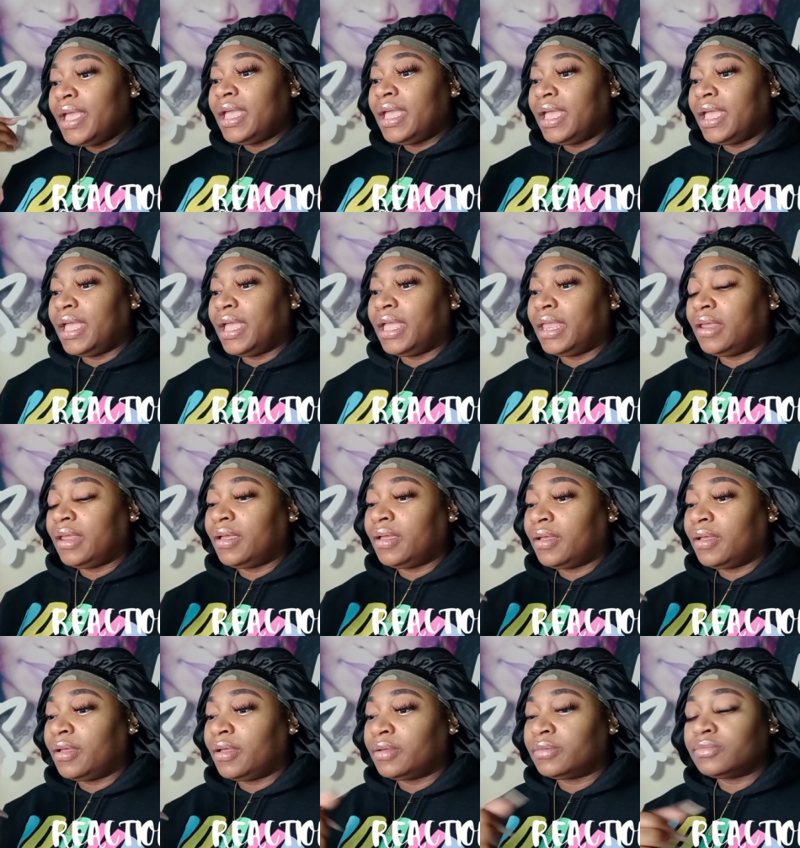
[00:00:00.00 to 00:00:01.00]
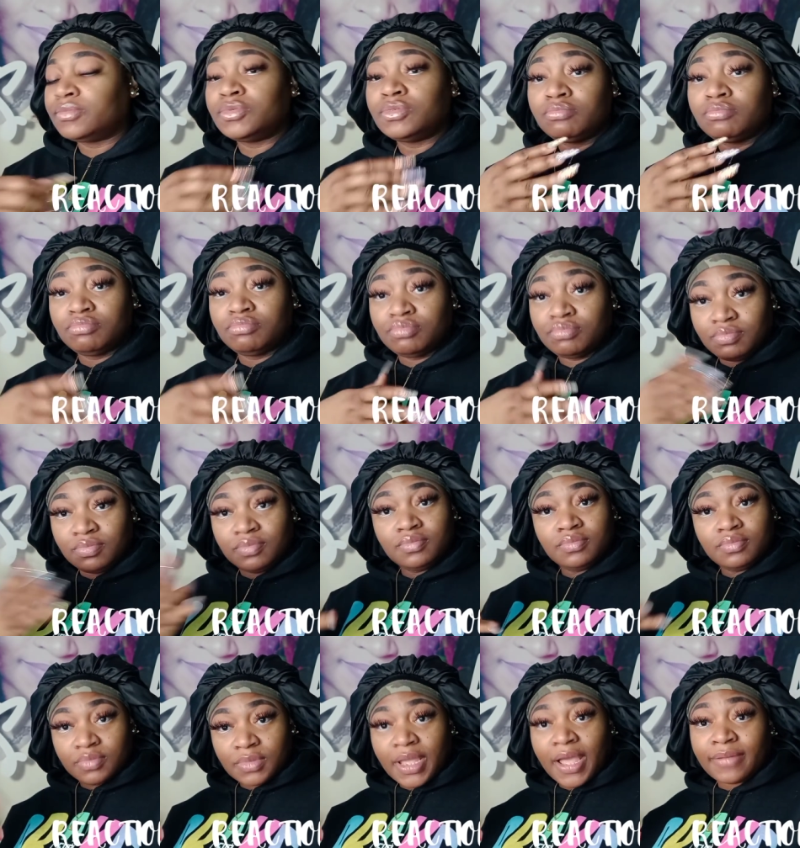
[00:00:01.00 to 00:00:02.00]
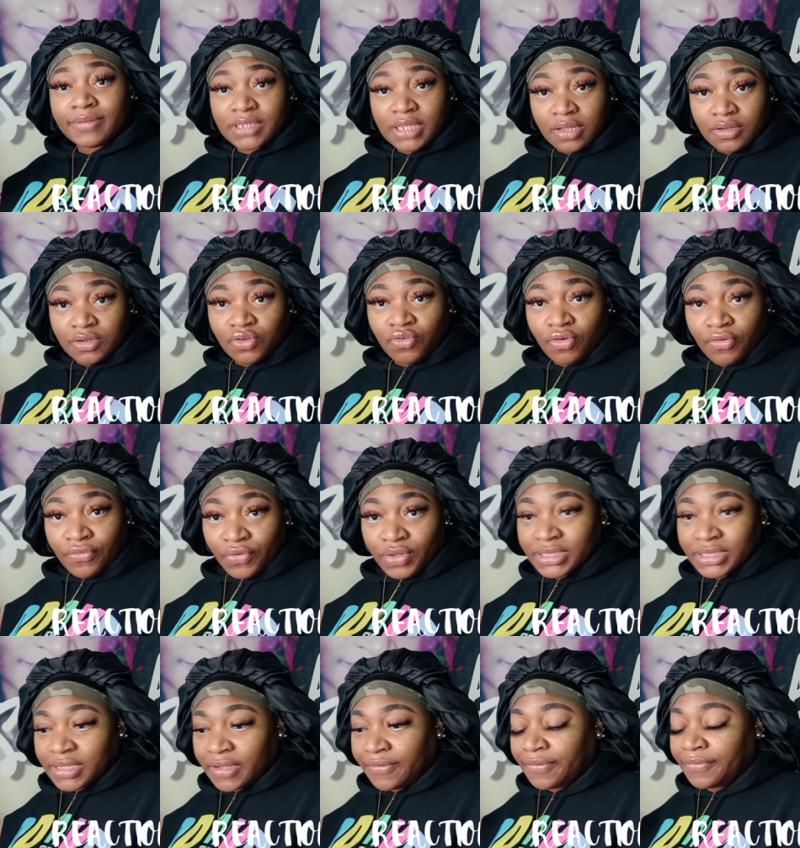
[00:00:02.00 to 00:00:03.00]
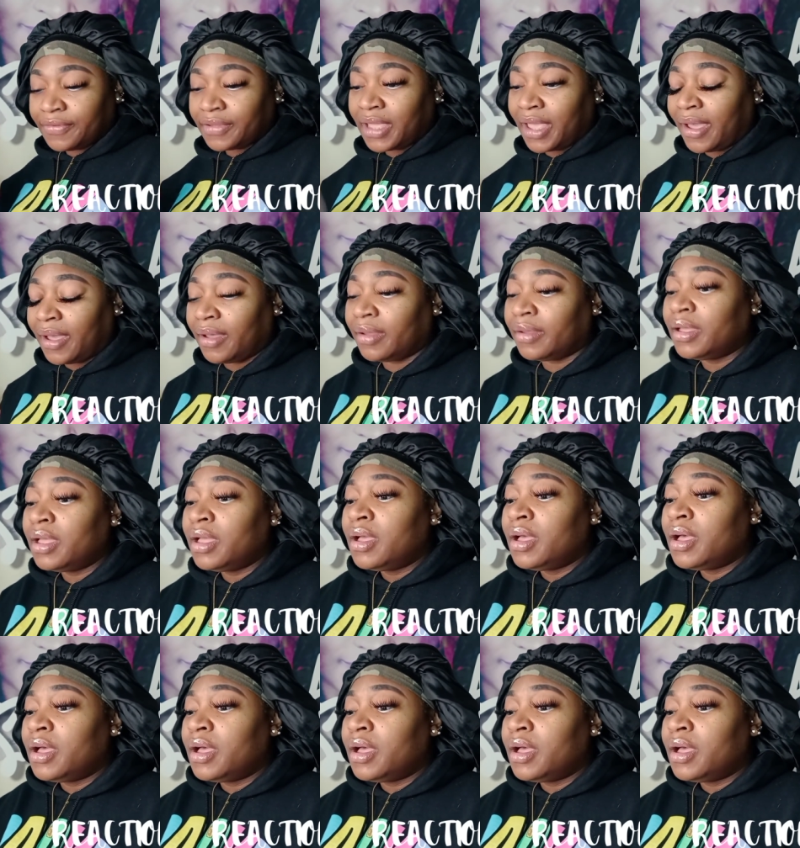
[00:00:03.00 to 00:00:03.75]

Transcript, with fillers: And um I was gonna do a voiceover for y'all.